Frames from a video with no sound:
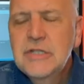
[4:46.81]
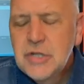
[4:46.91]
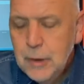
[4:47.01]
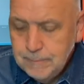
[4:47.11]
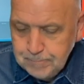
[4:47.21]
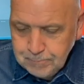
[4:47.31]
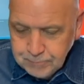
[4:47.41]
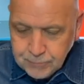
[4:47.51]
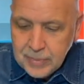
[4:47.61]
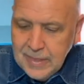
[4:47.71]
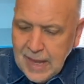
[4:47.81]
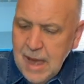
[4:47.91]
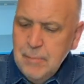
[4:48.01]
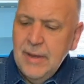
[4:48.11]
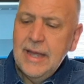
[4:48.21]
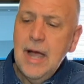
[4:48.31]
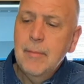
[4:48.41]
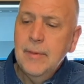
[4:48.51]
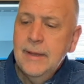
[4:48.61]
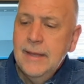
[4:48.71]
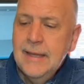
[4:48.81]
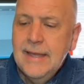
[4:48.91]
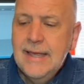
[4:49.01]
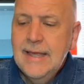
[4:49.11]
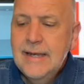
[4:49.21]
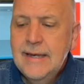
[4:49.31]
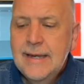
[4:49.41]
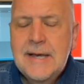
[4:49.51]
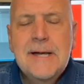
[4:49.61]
And so I pick up in